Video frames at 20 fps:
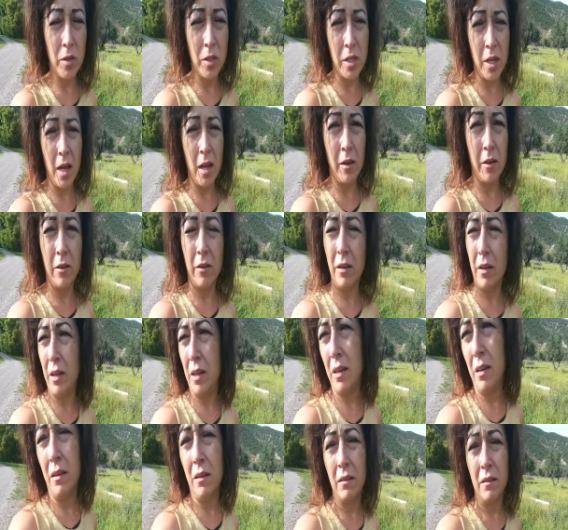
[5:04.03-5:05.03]

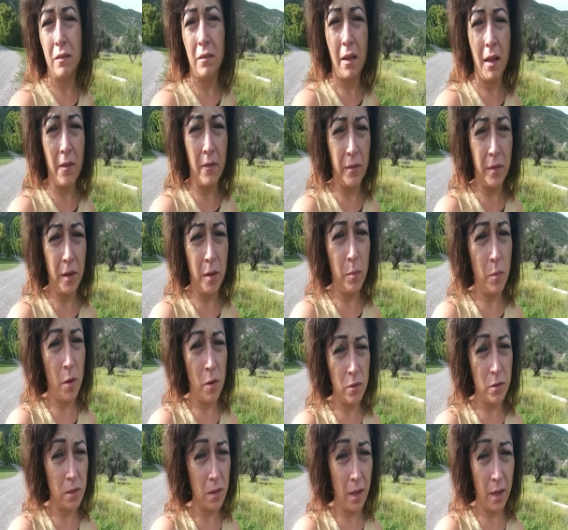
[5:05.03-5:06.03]
tenderly, lovingly,
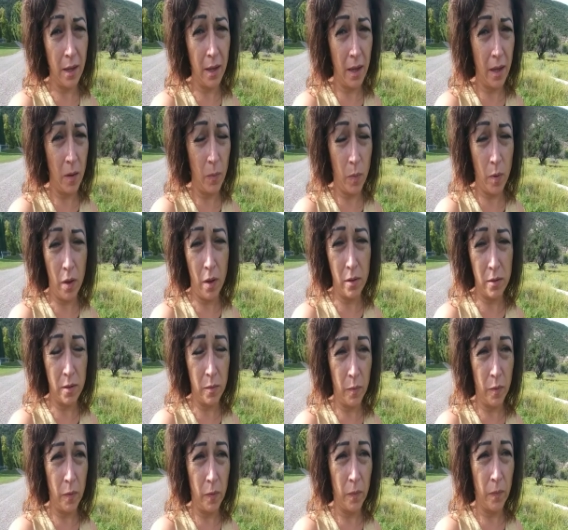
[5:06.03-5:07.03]
most as I can
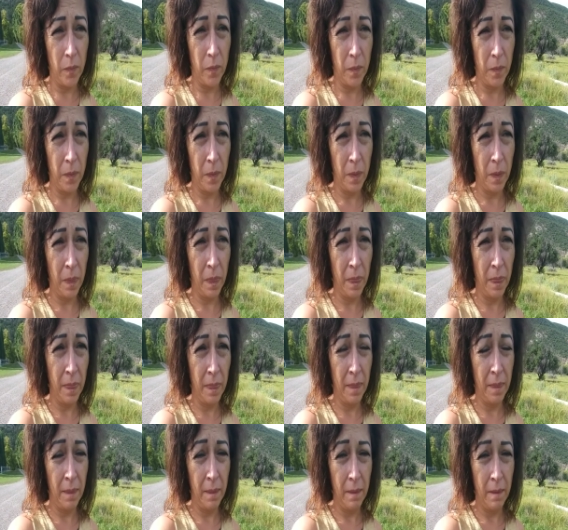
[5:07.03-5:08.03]
possible,
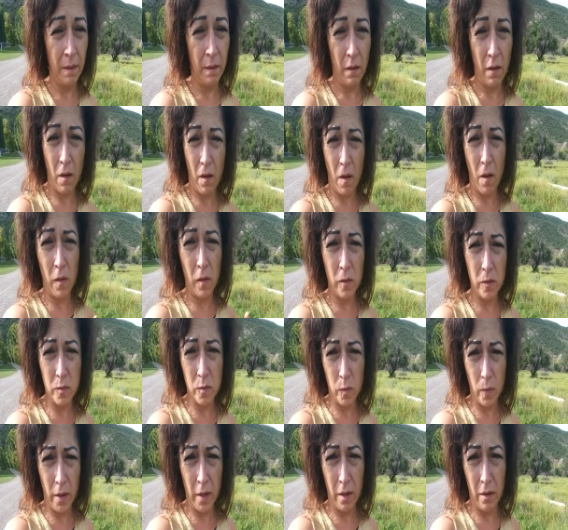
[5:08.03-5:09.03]
all is
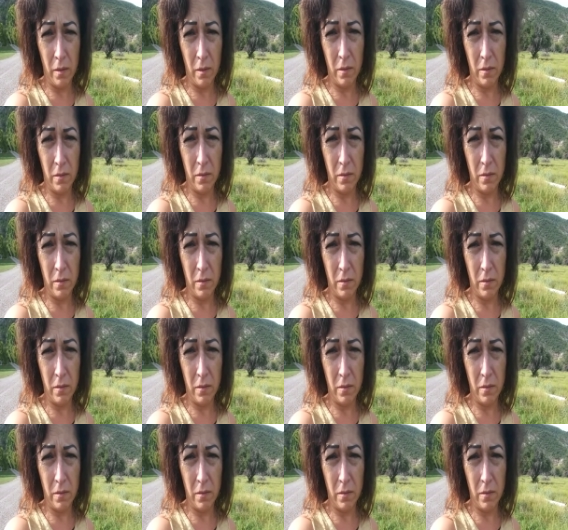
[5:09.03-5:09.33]
well.